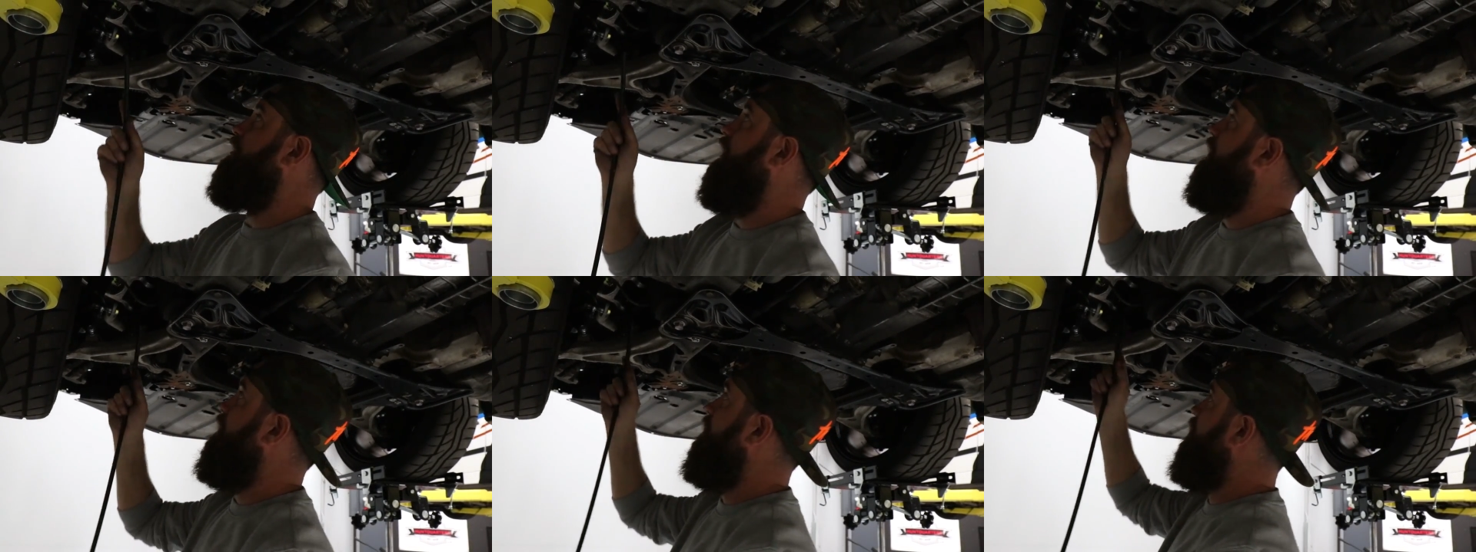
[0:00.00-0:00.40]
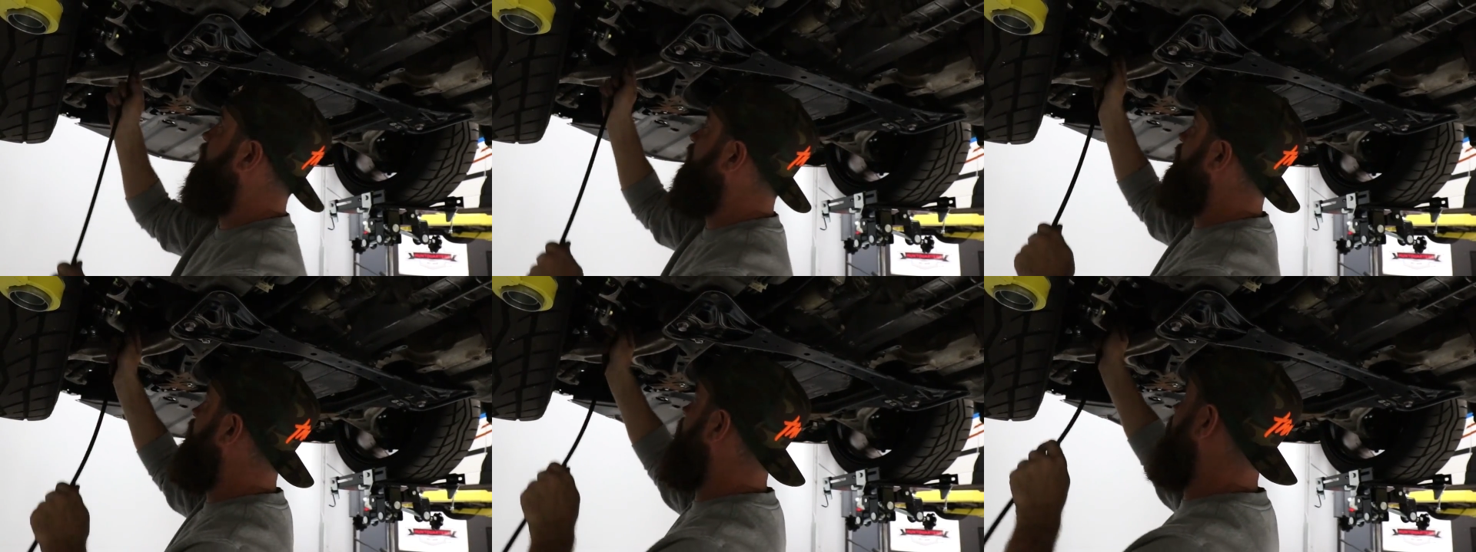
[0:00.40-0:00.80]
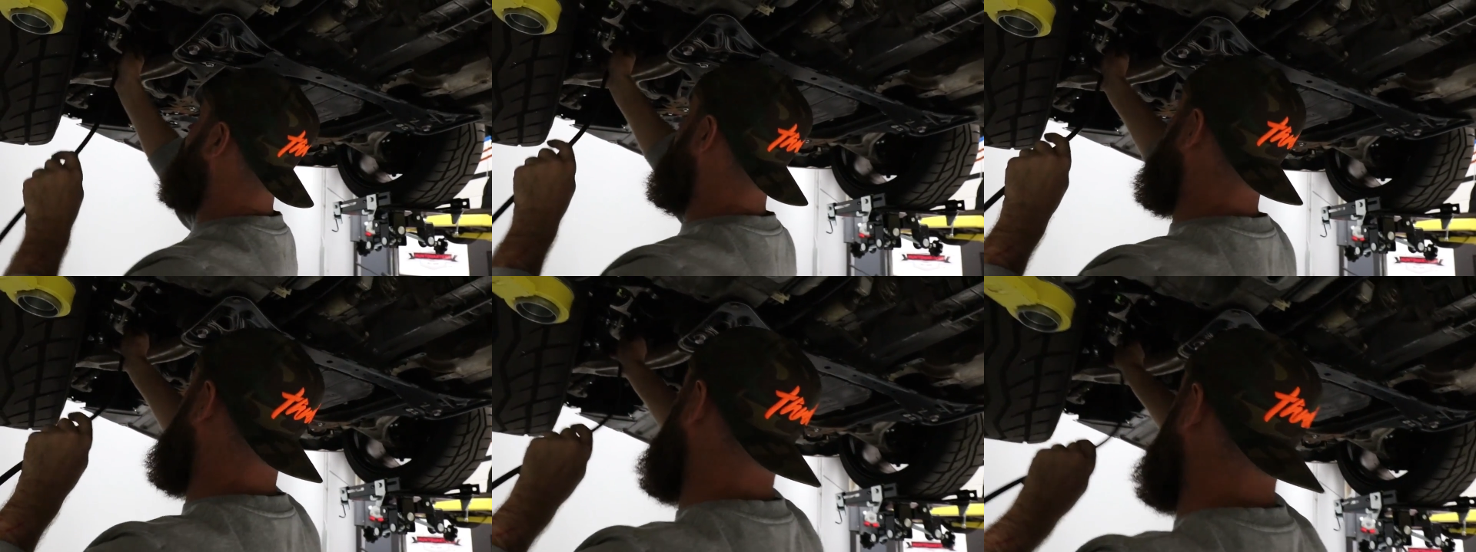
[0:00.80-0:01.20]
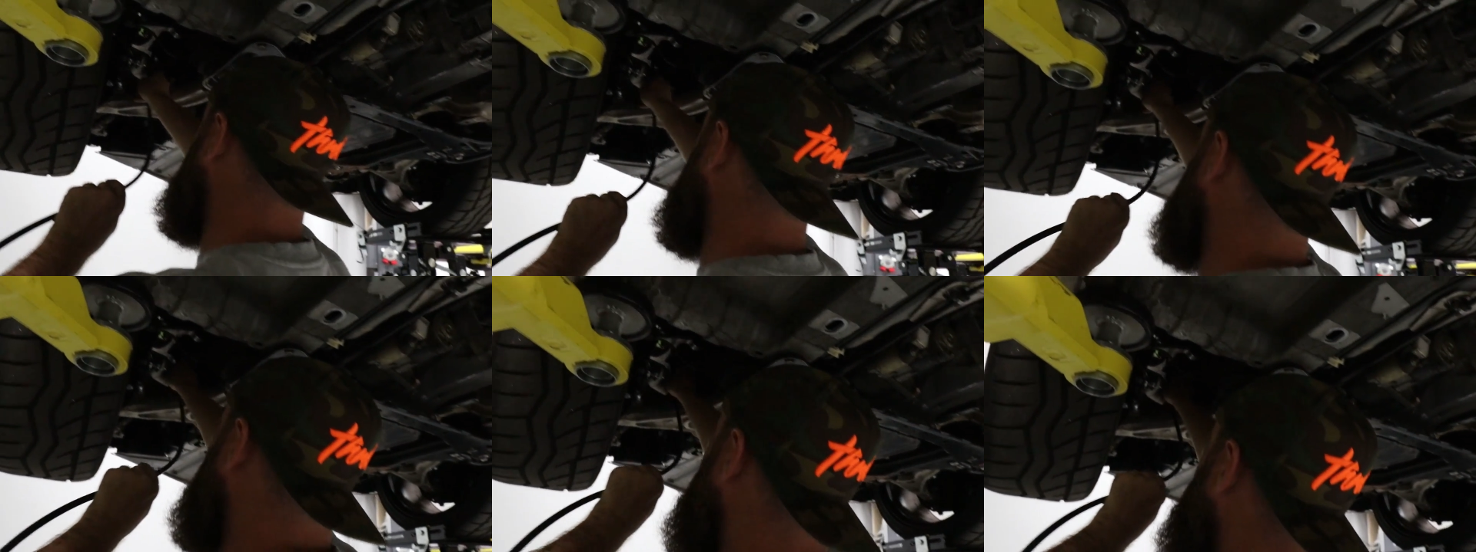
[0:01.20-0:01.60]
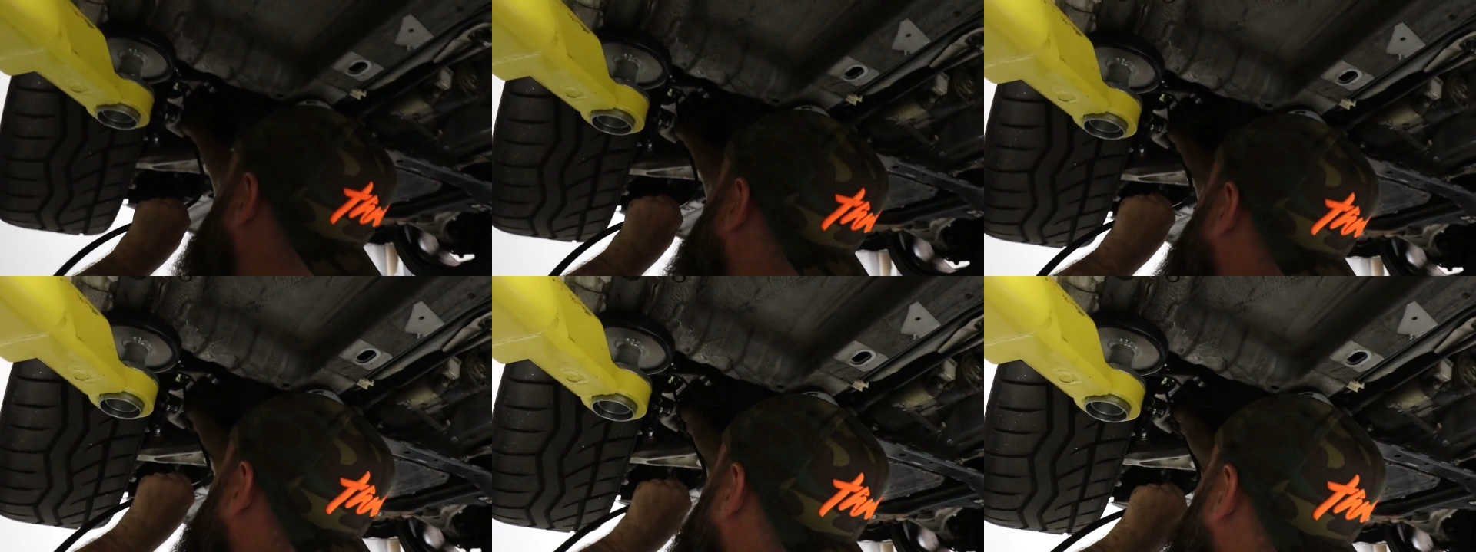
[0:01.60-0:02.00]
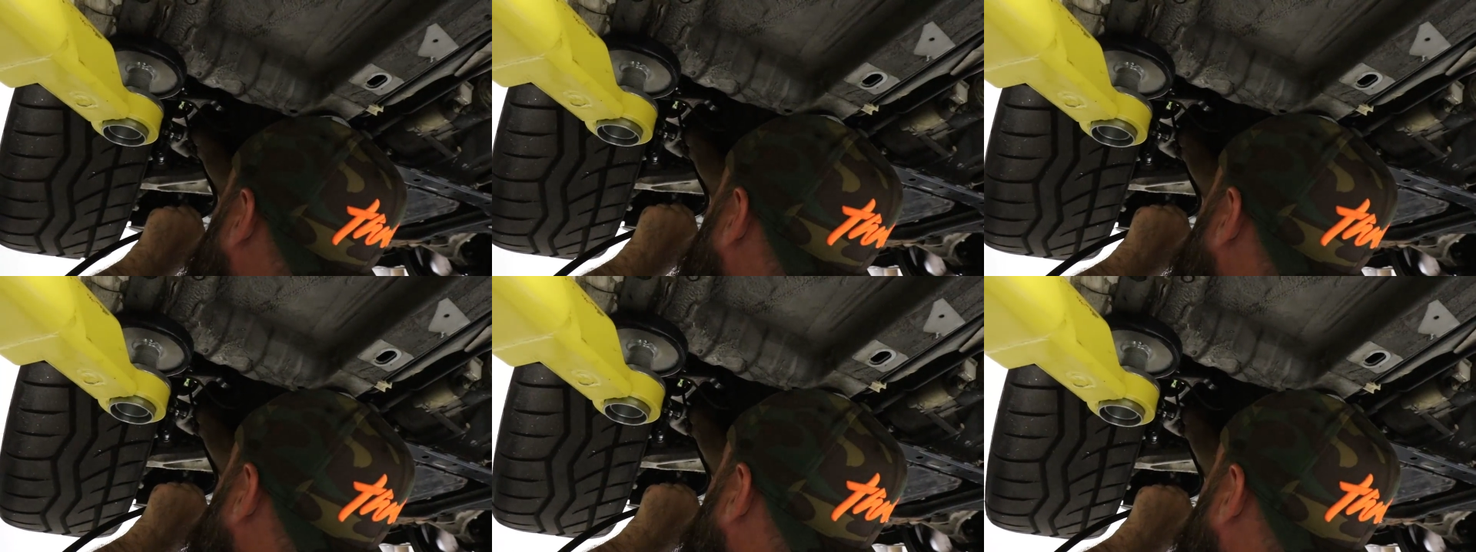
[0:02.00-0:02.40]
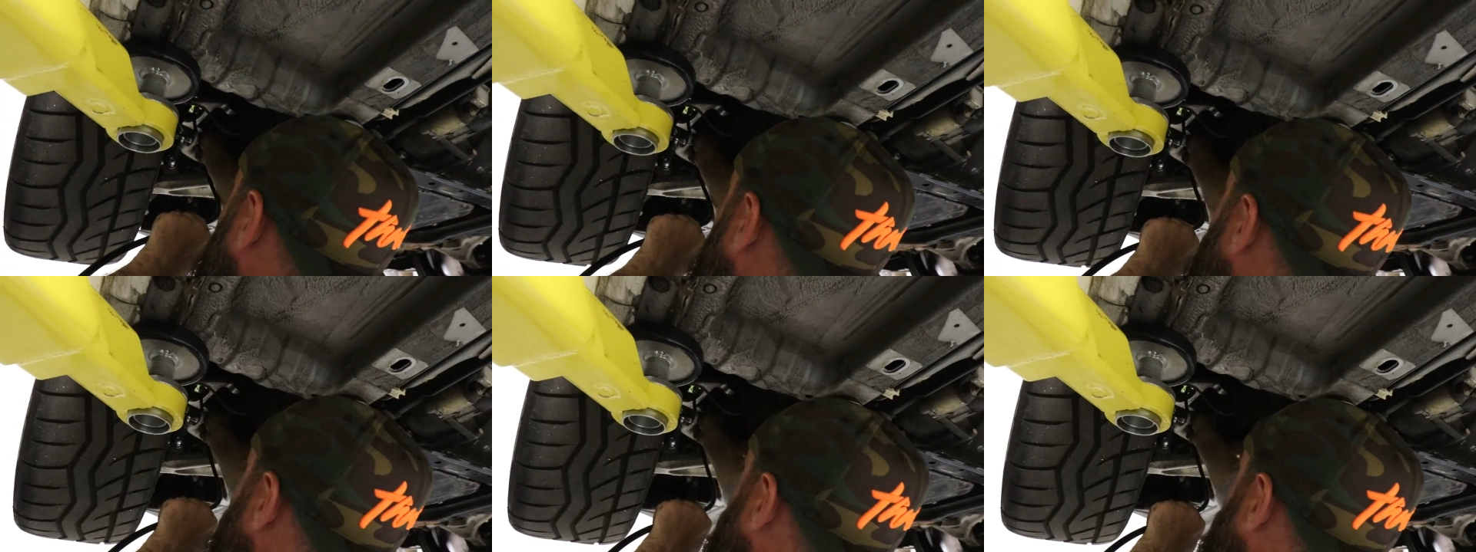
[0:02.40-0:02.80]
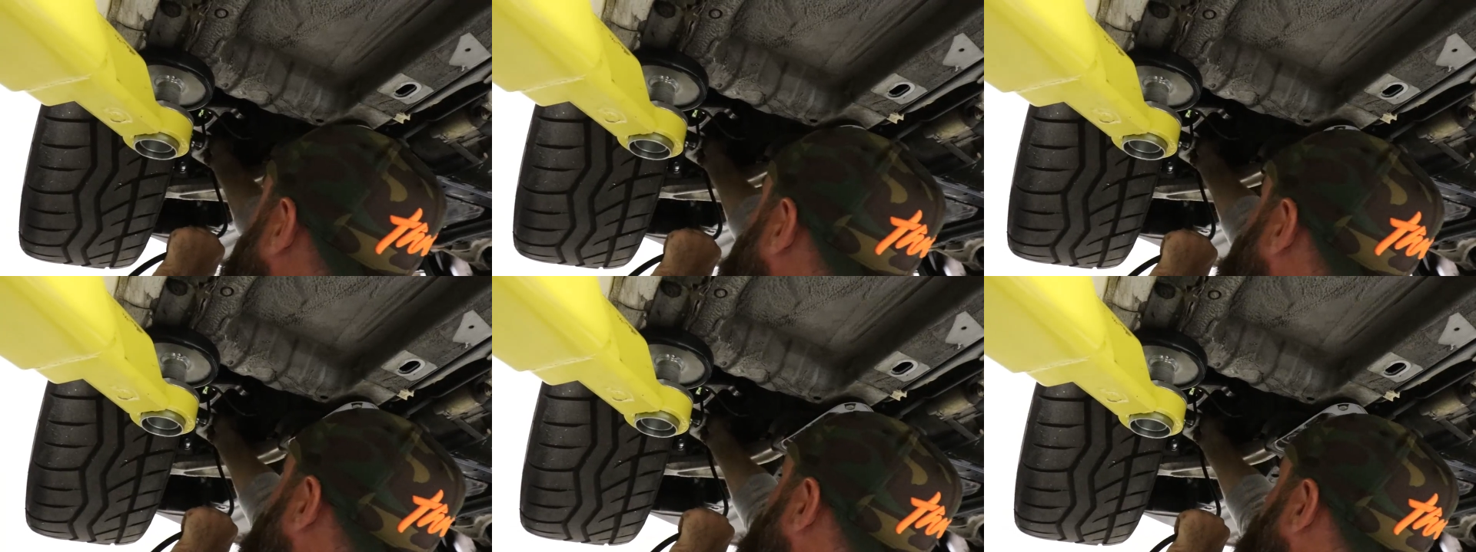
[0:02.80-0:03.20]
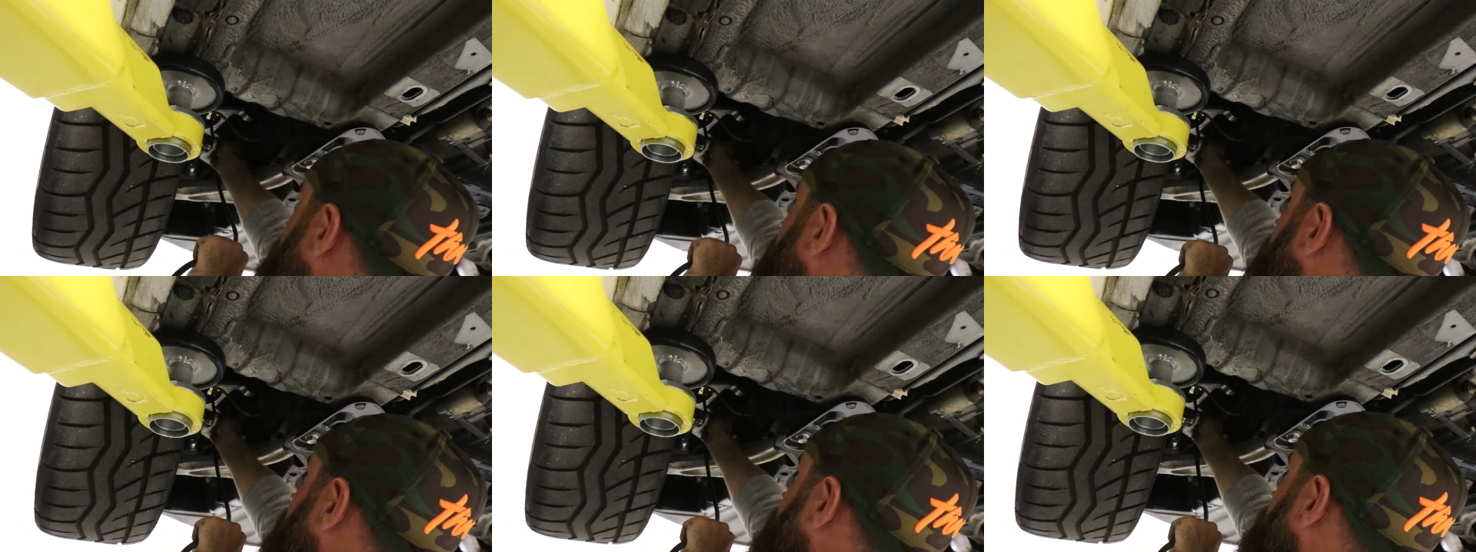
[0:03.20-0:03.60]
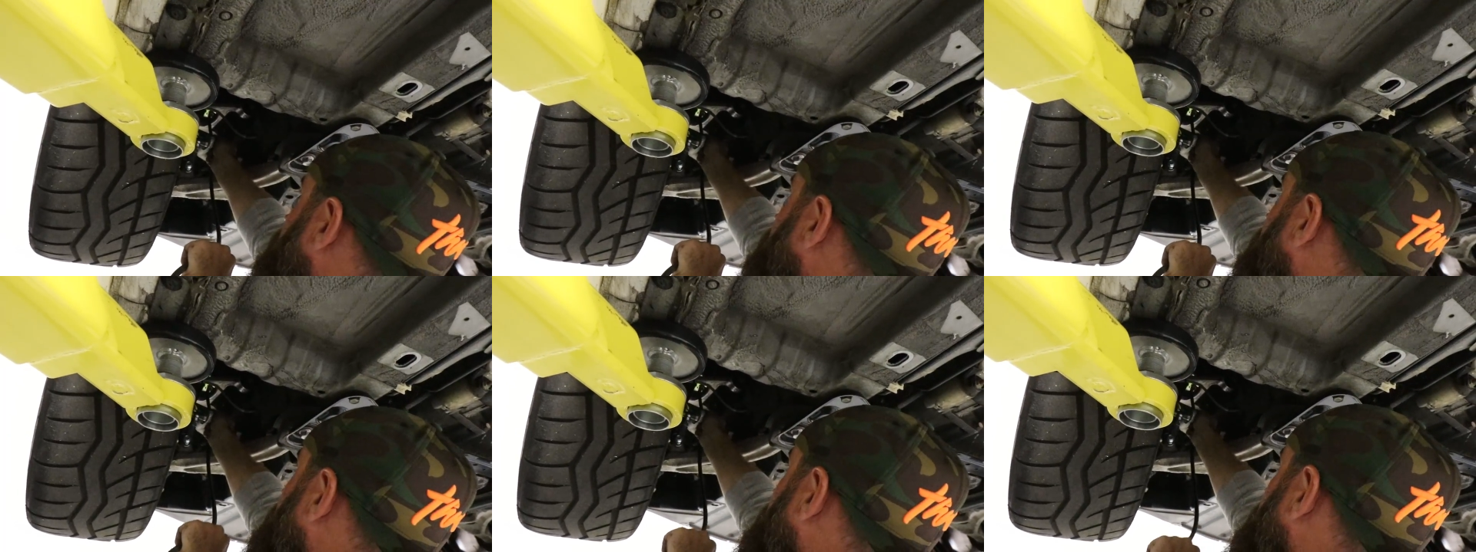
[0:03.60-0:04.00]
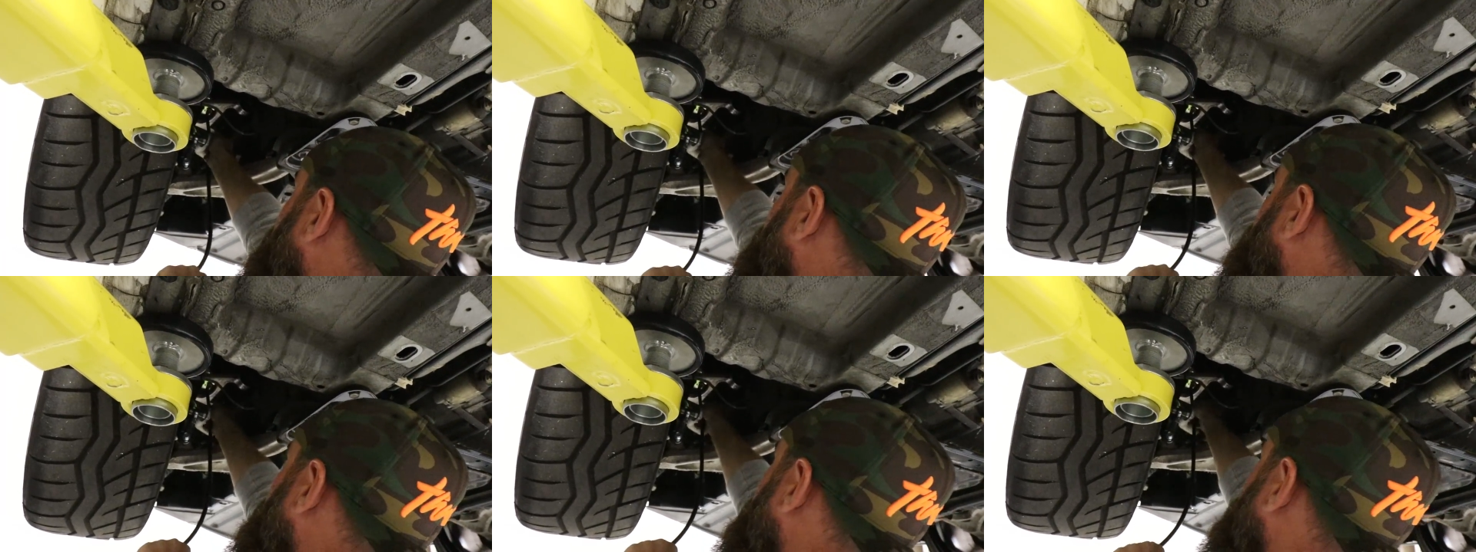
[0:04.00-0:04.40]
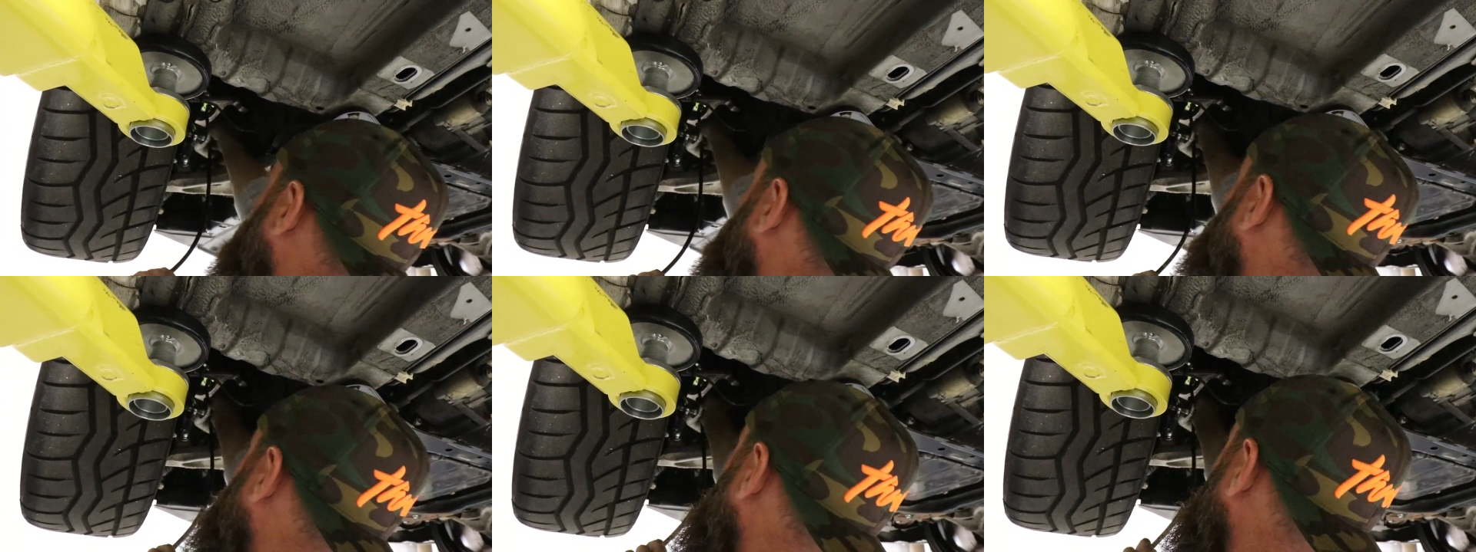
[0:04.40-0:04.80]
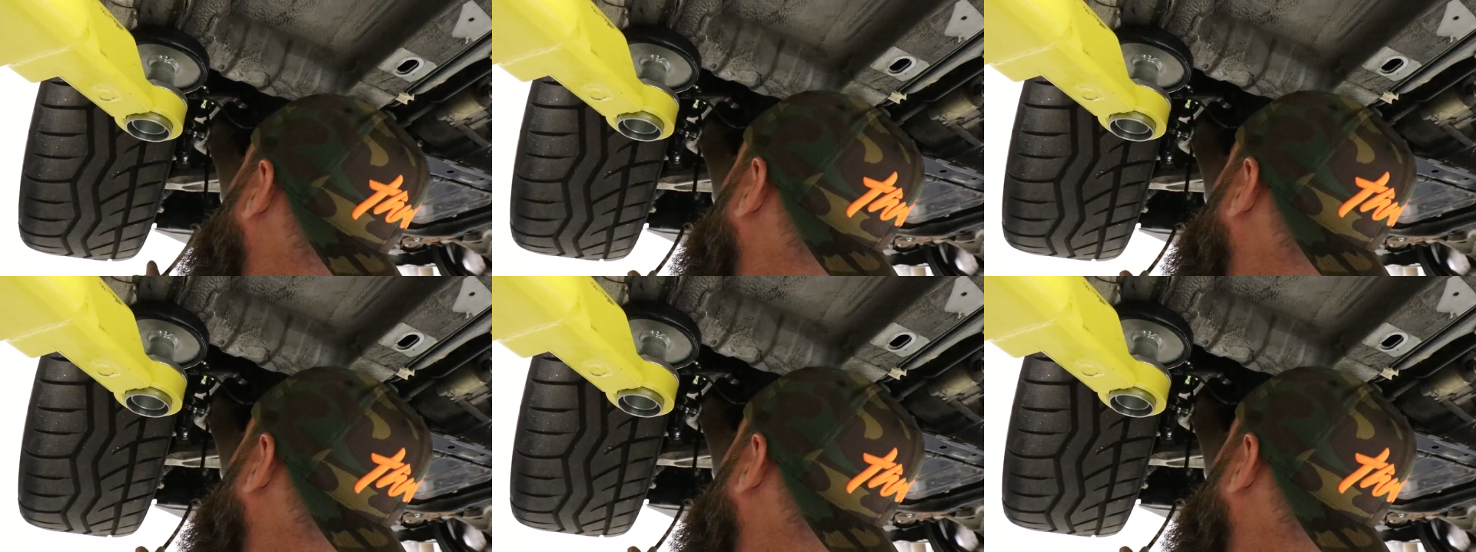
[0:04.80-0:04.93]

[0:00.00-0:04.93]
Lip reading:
No face is visible, so there are no lips to read.